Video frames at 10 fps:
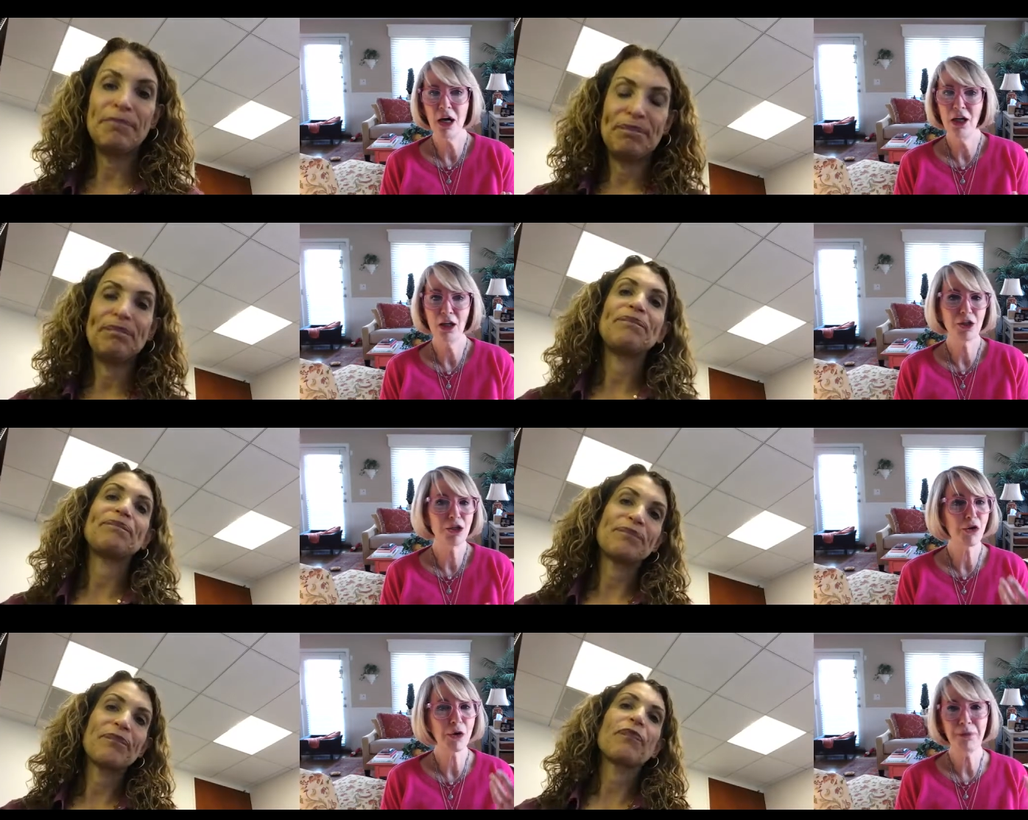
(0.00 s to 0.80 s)
Speaker 1: college,
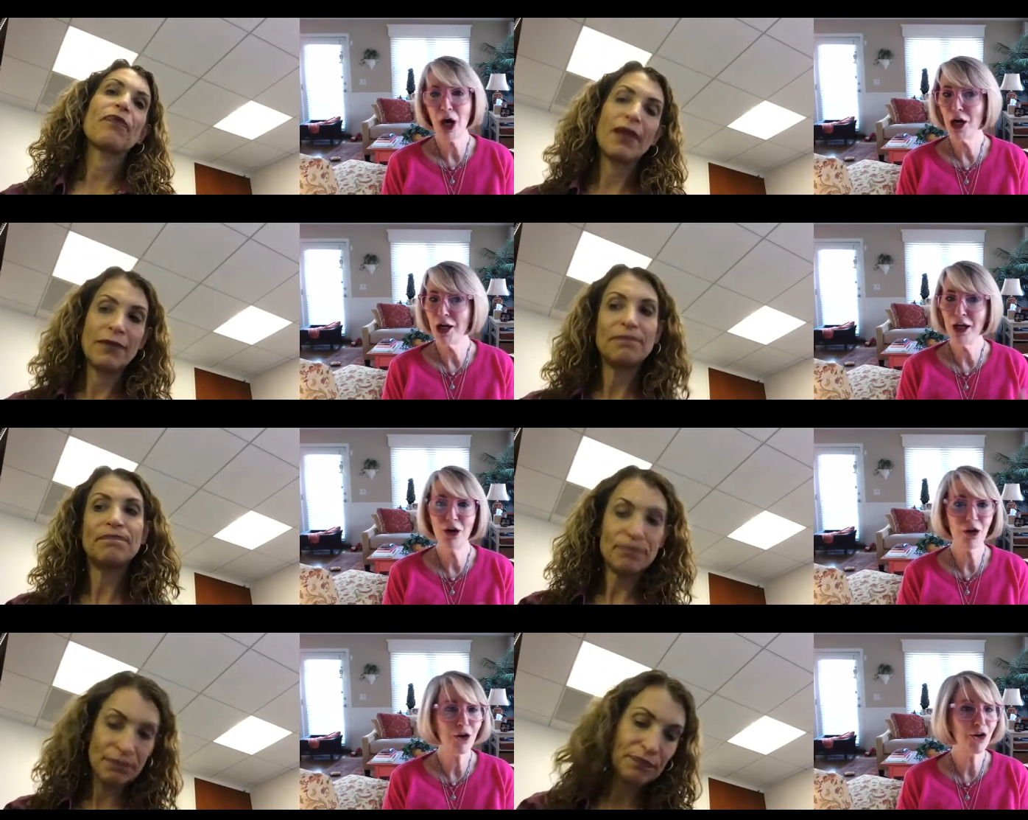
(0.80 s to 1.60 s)
you're a party
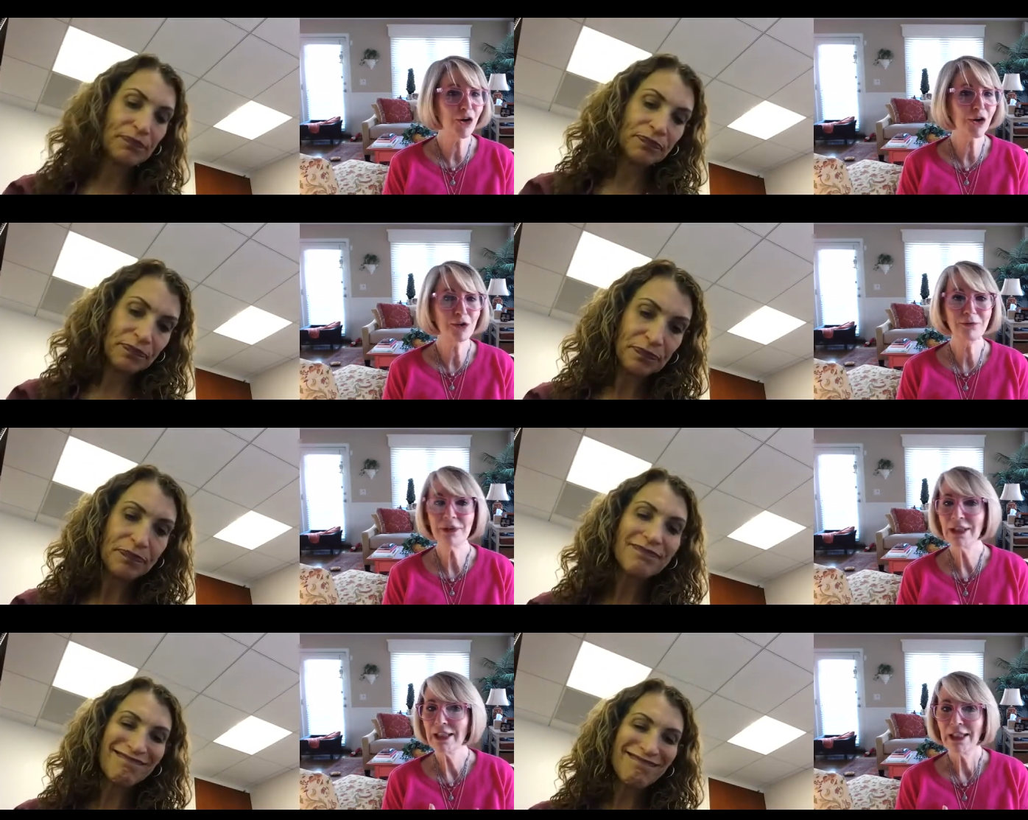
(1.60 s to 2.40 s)
girl.
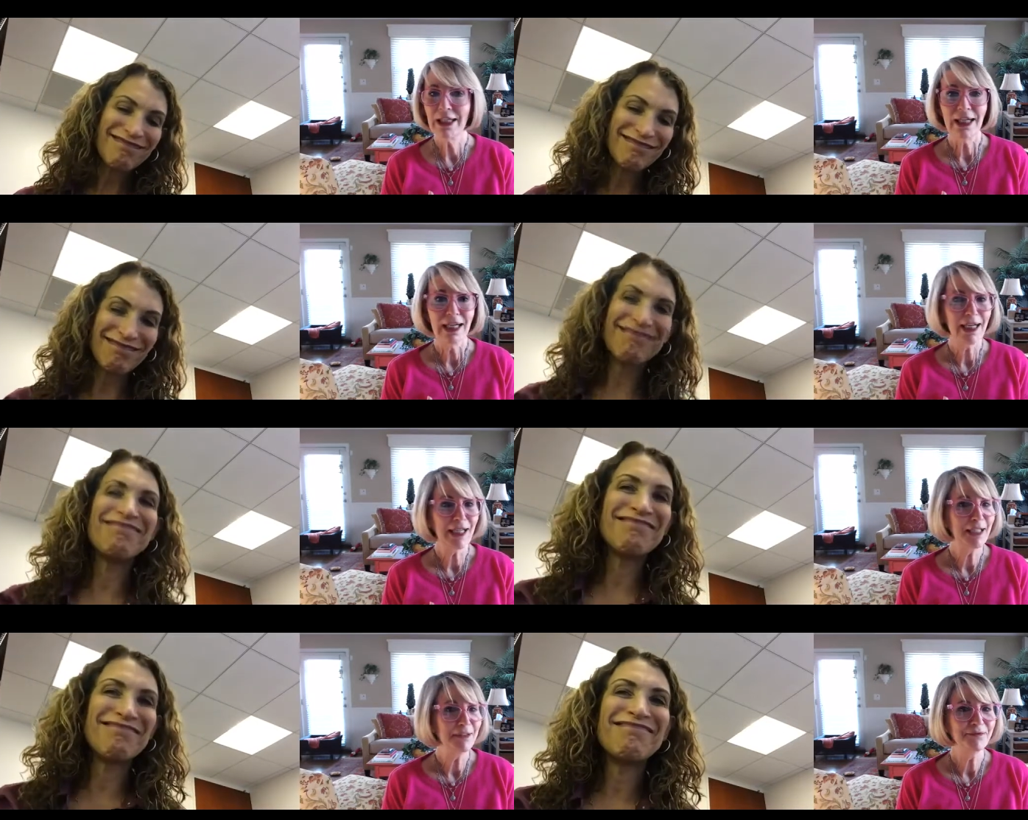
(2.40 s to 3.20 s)

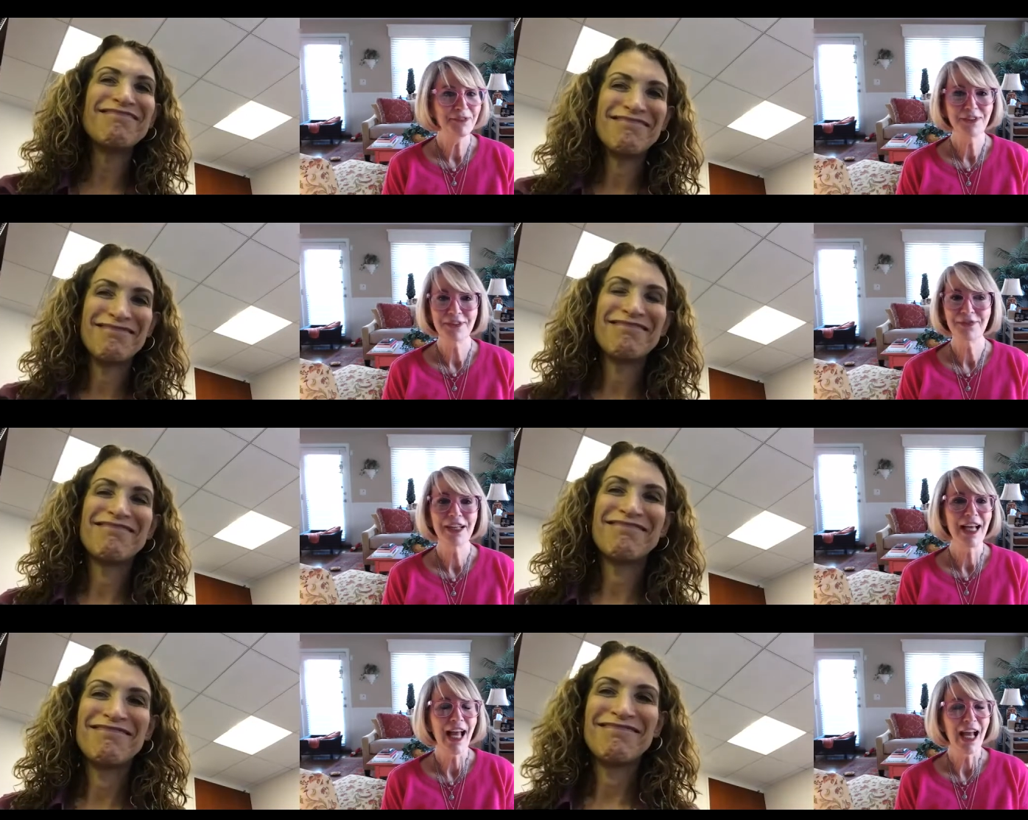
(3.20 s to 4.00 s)
Mm-hmm.
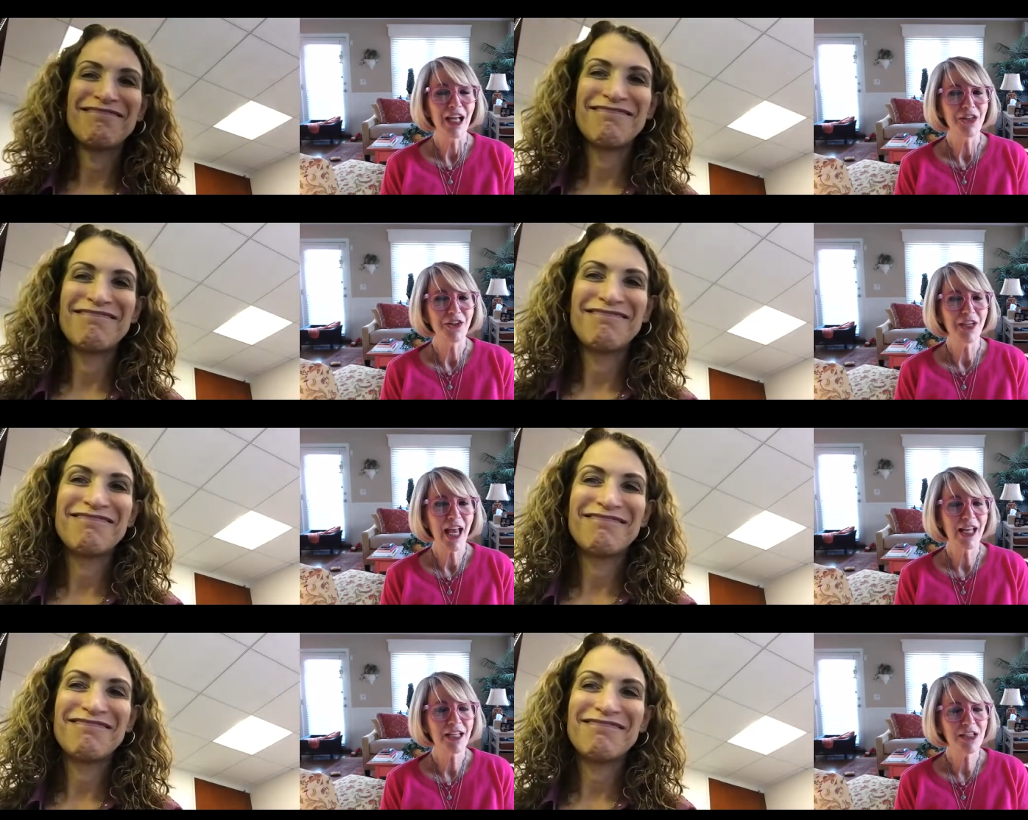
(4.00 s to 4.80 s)
You
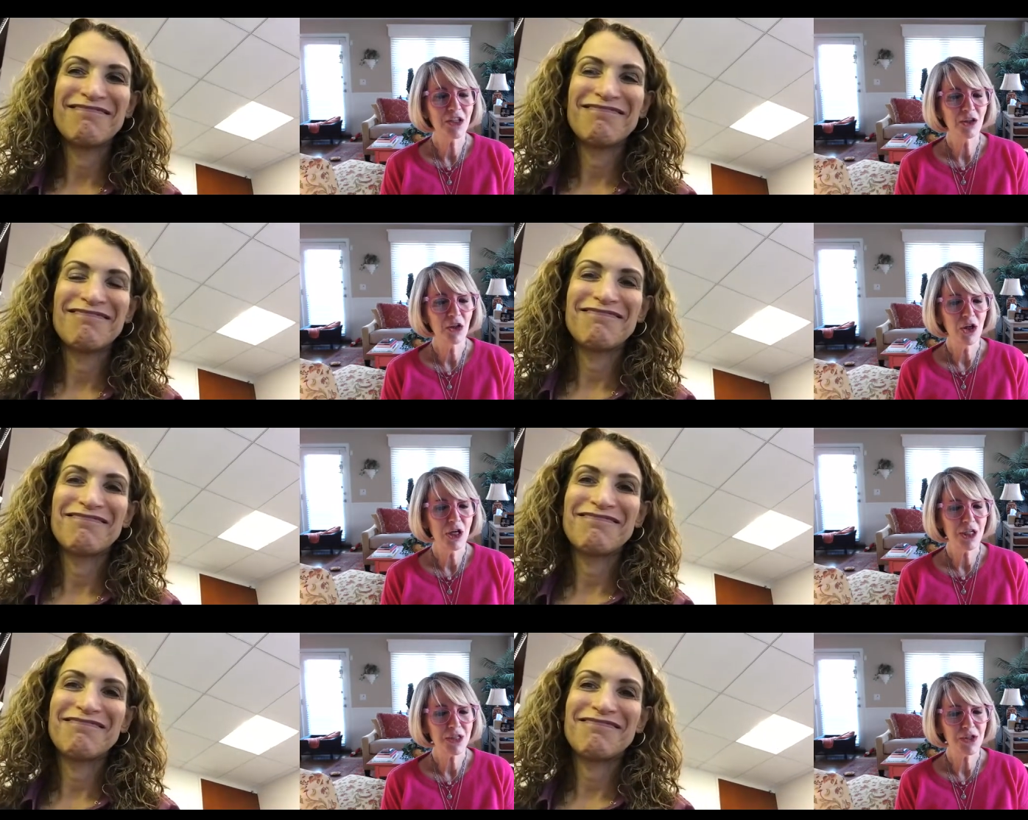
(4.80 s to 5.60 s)
get into
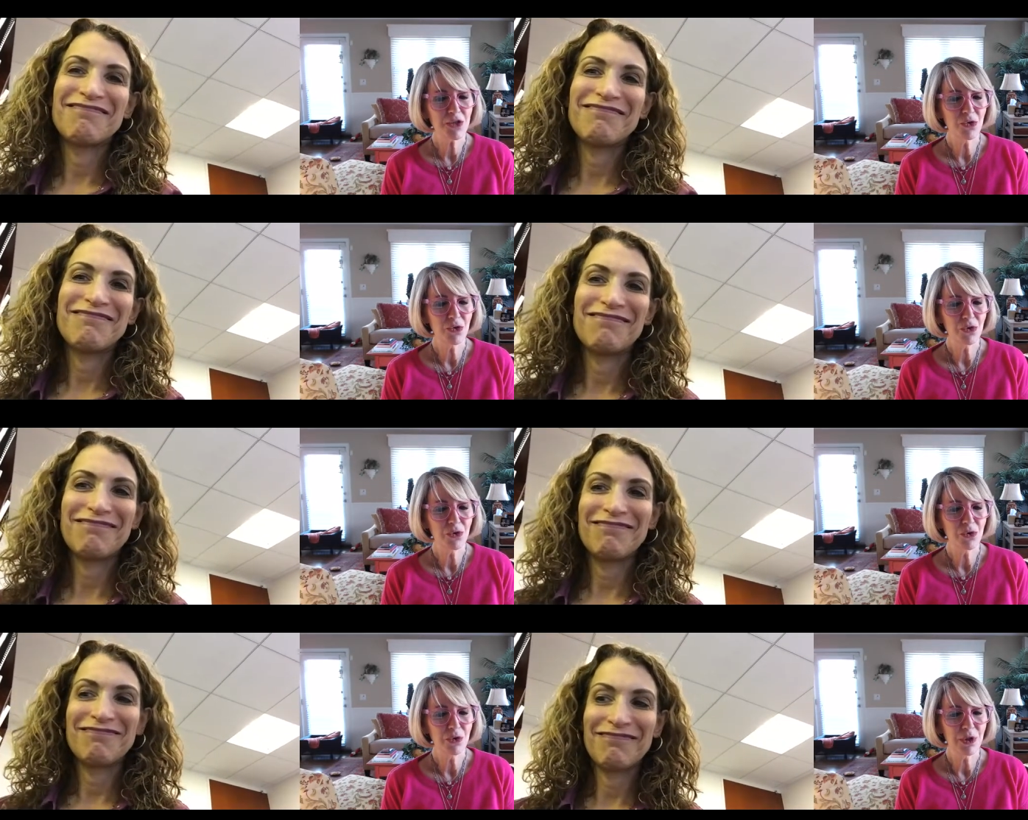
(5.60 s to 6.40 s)
law
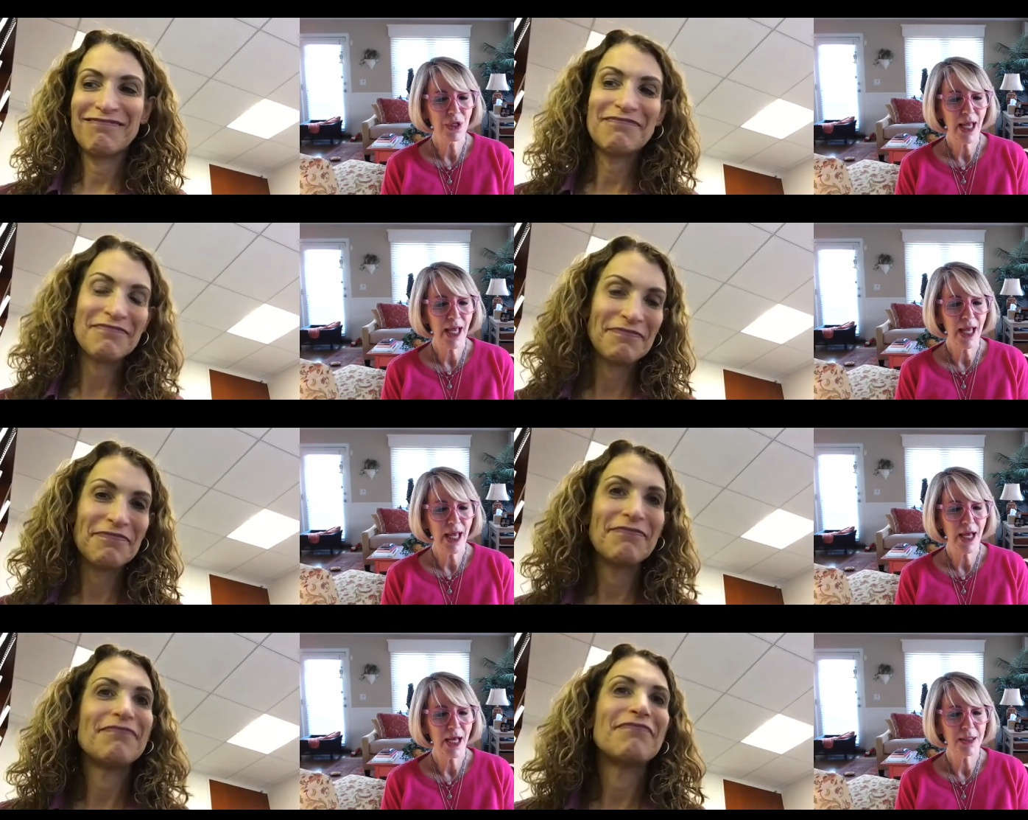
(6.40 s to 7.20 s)
school,
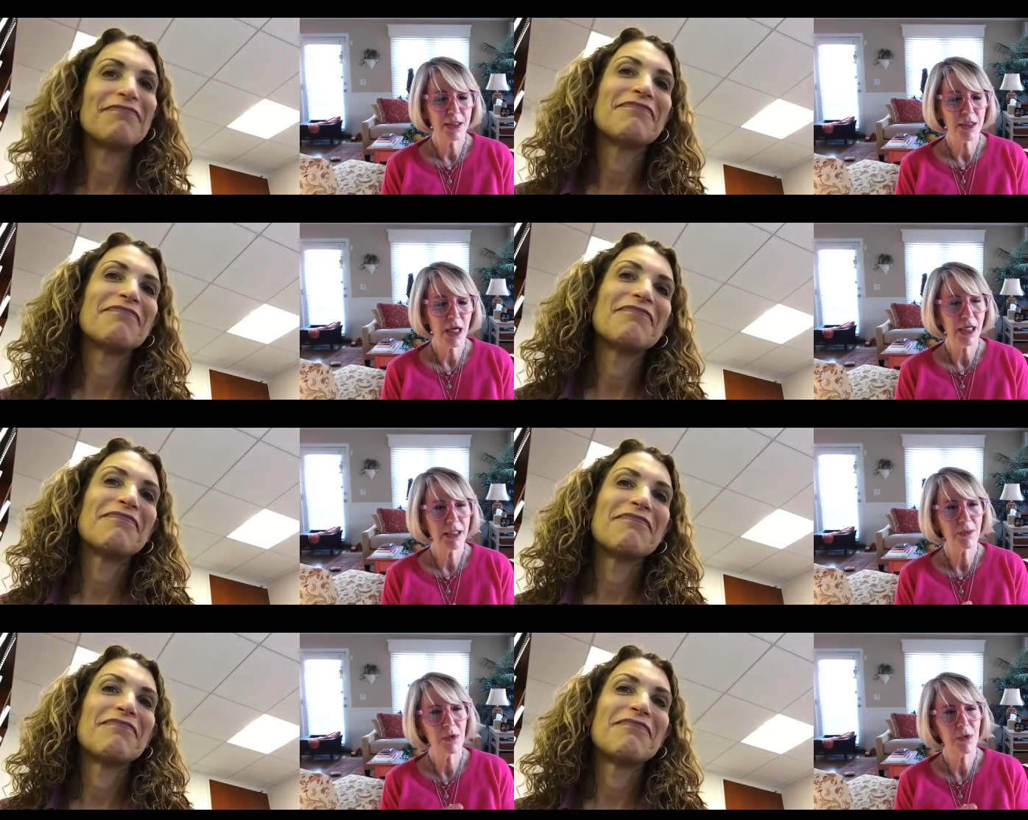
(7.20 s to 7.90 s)
and I.